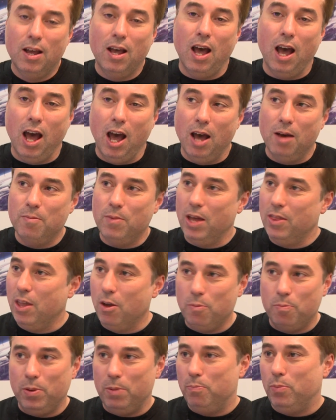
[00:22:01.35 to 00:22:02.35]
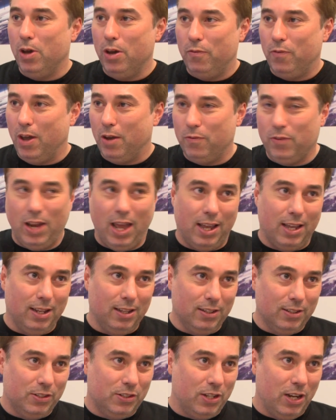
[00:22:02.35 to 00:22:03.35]
And they would be perfect for like a
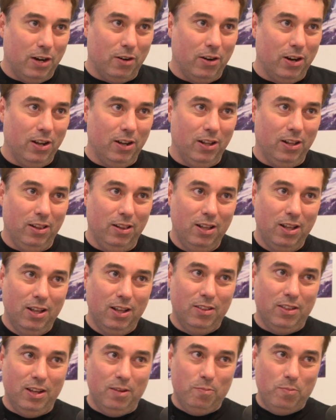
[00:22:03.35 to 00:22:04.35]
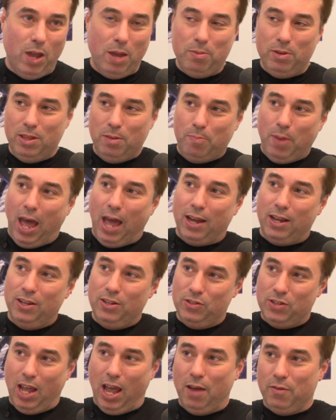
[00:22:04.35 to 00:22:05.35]
little serial that maybe the
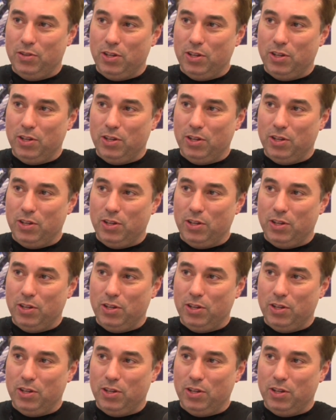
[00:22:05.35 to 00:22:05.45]
backers have.